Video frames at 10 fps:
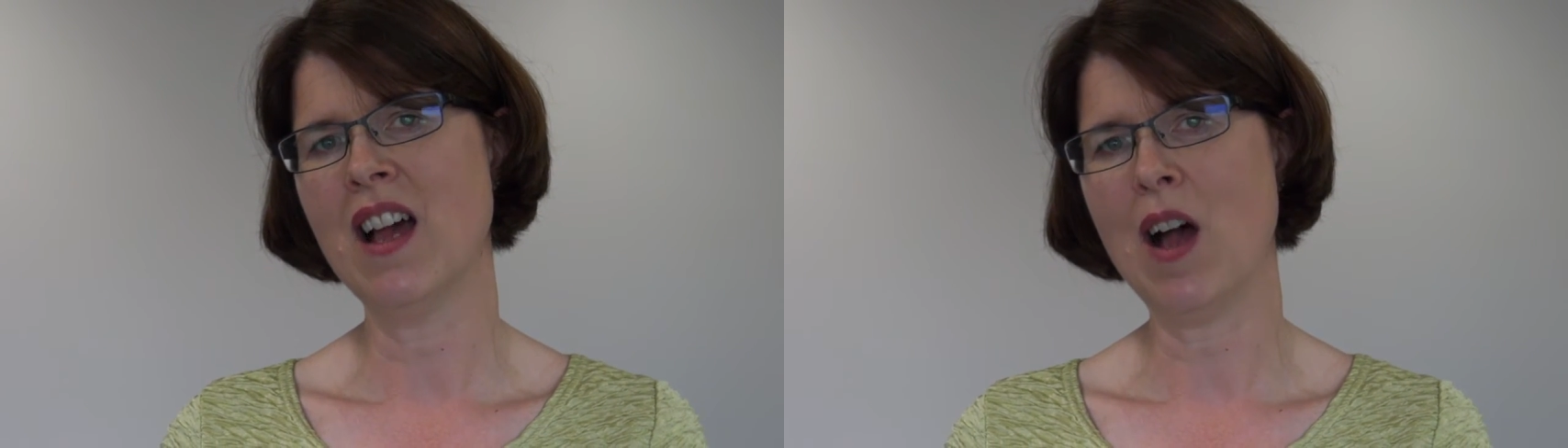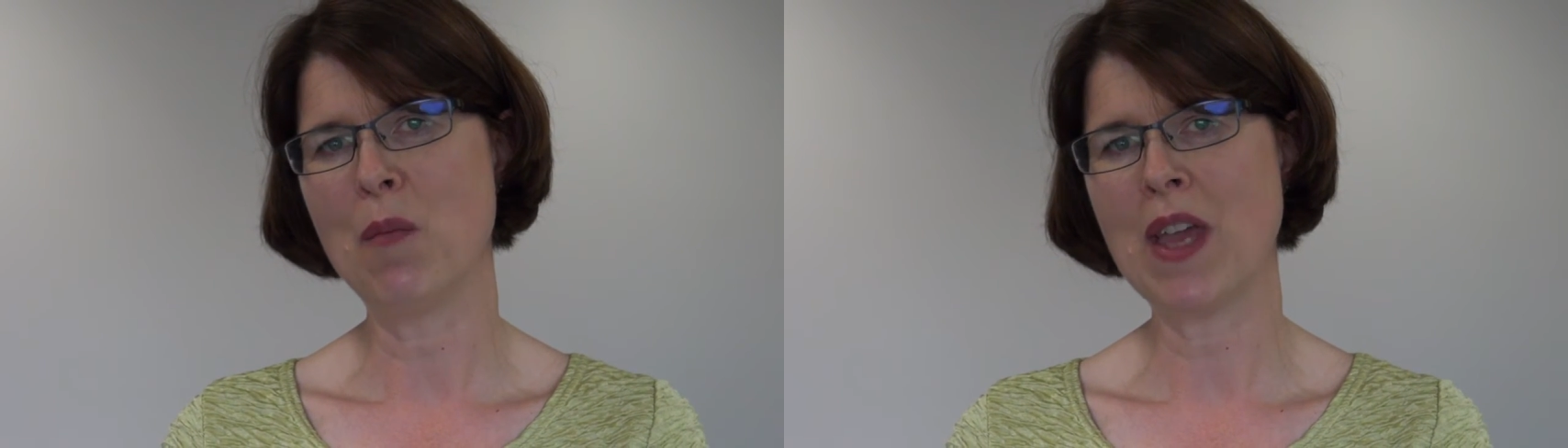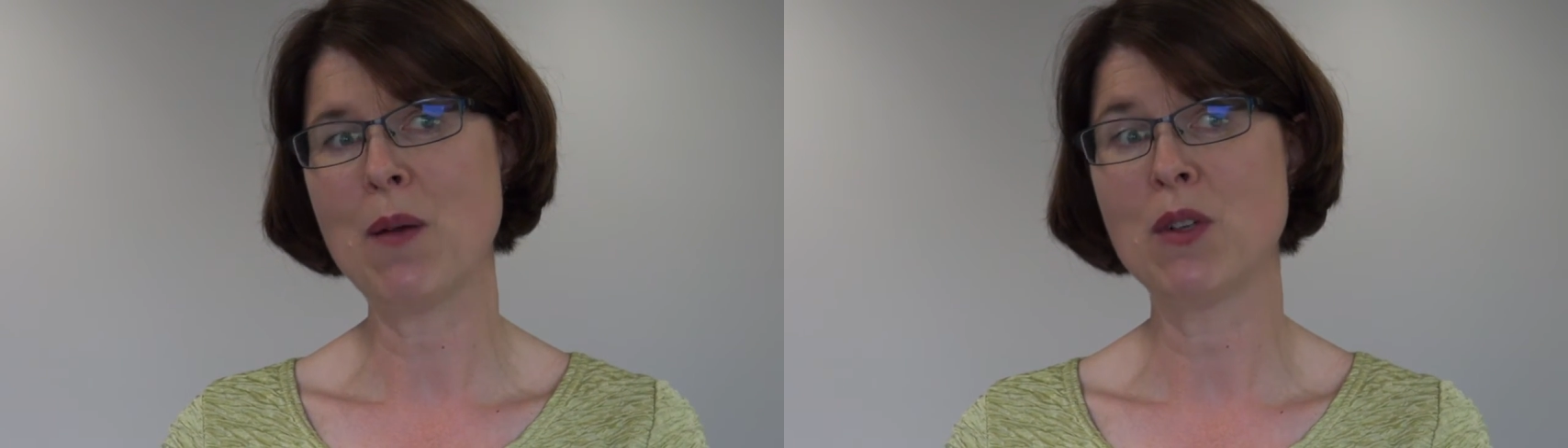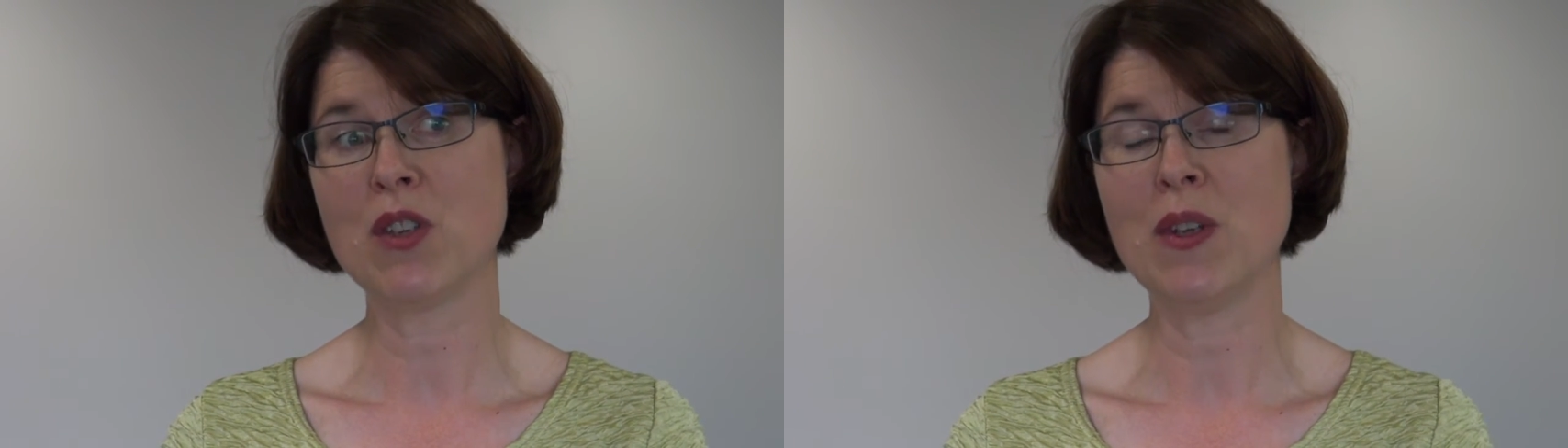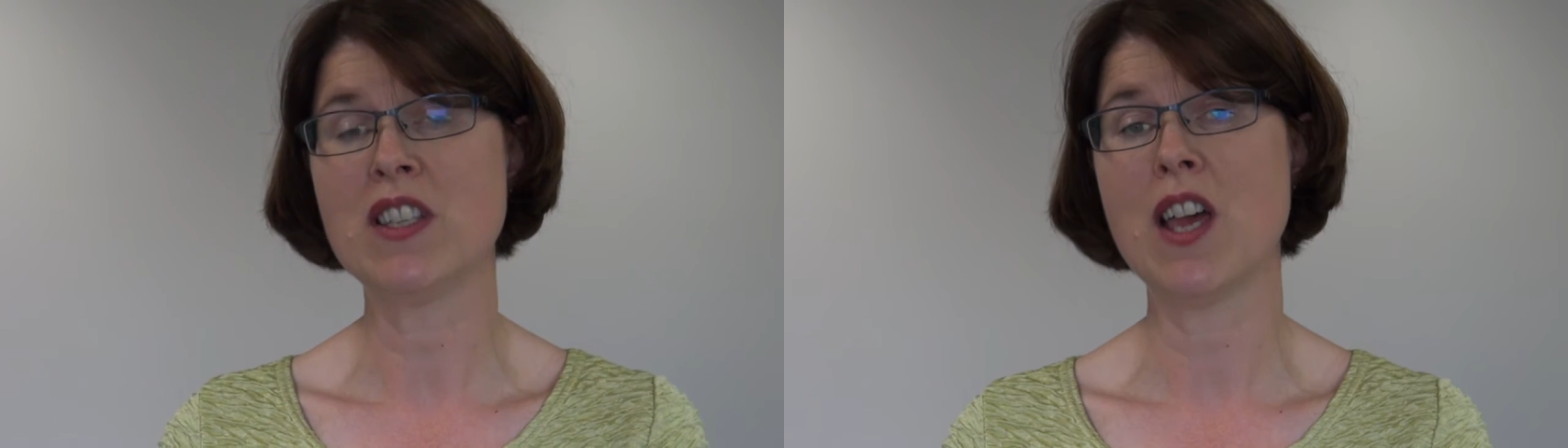and be able
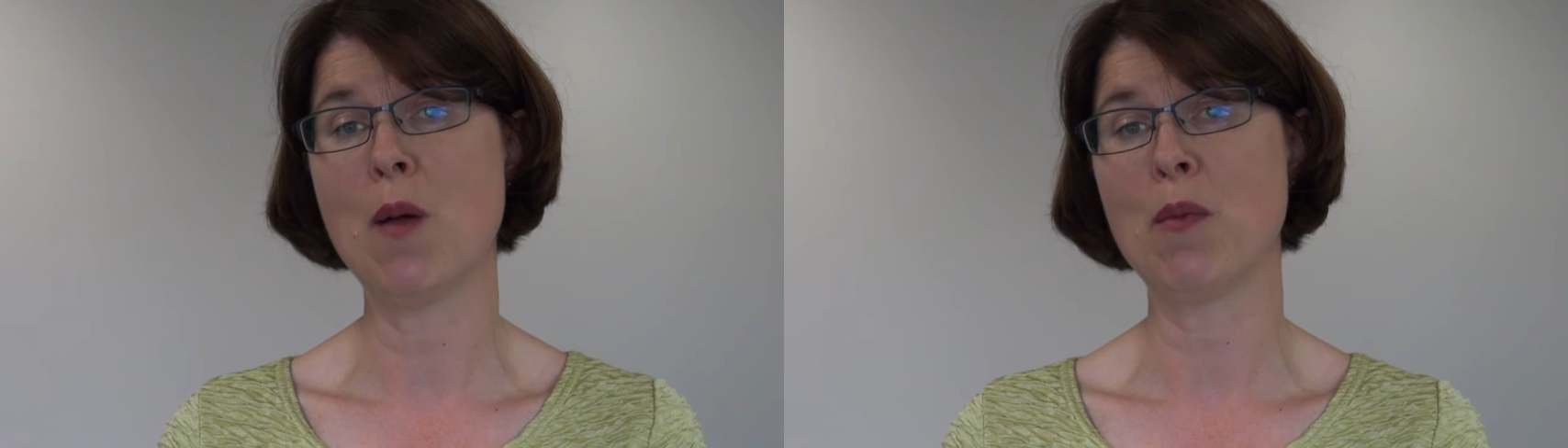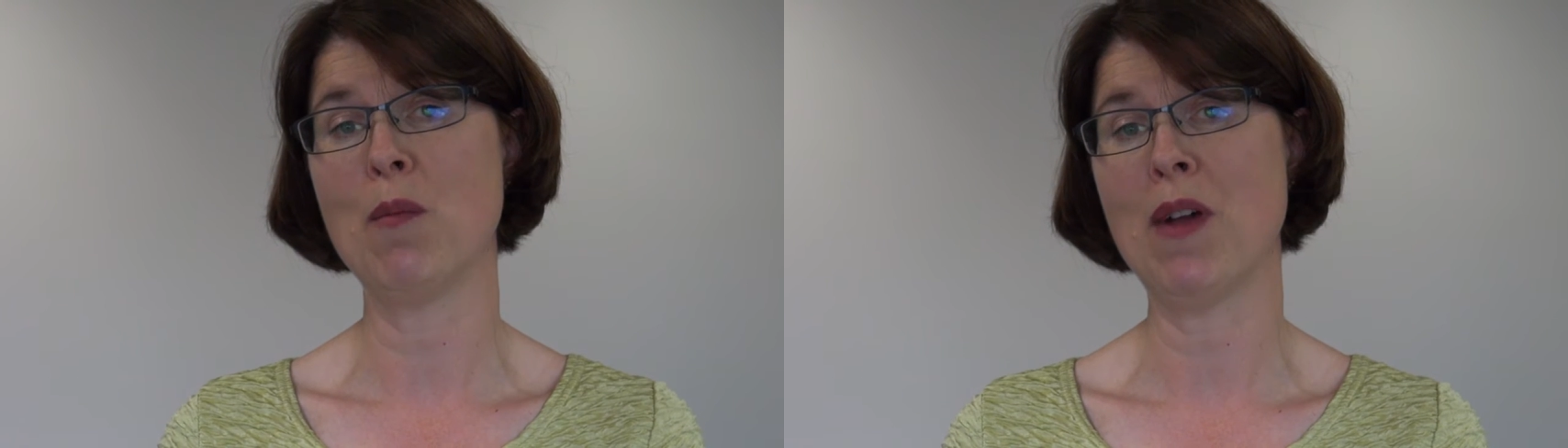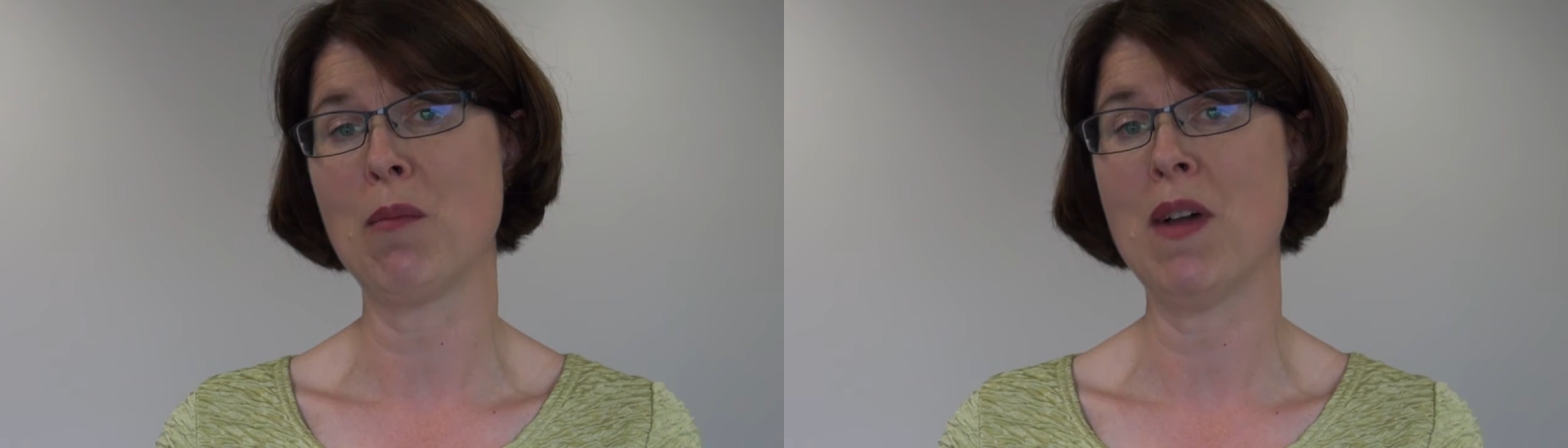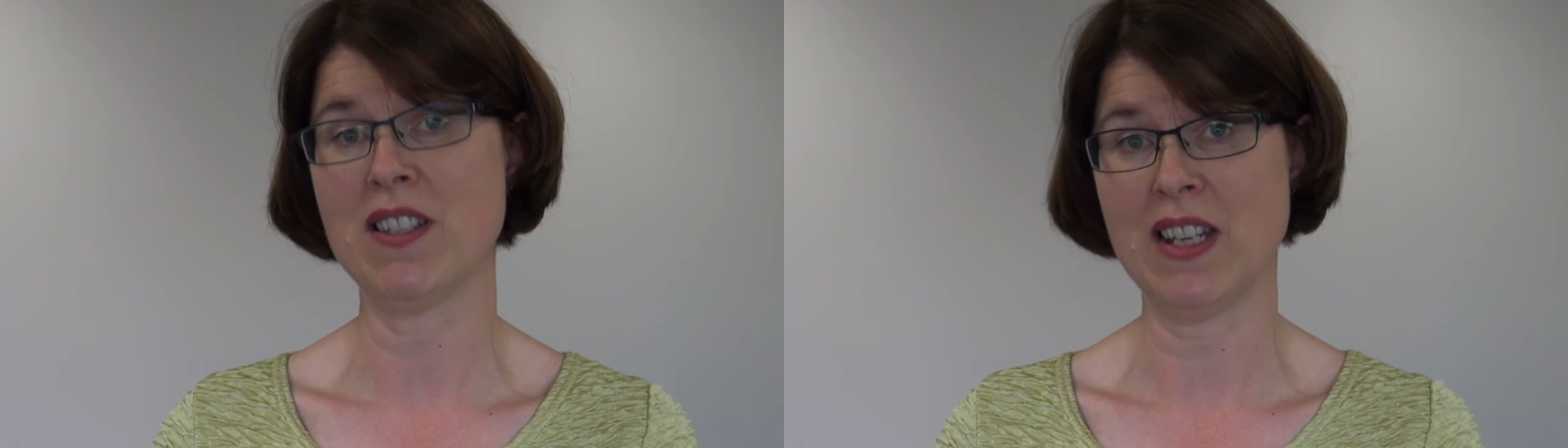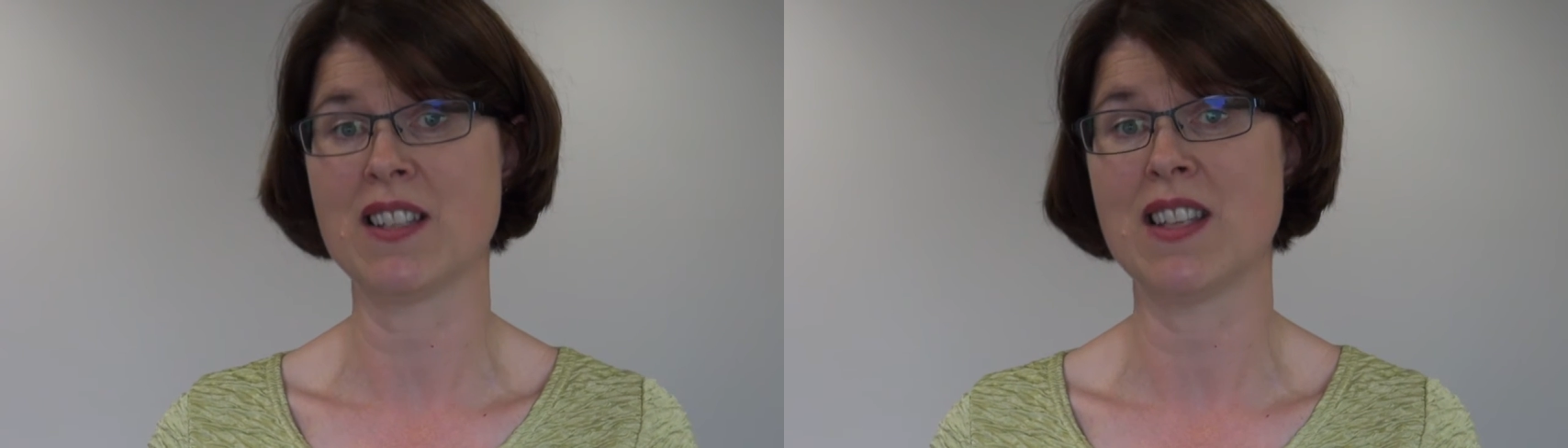to interpret mathematics.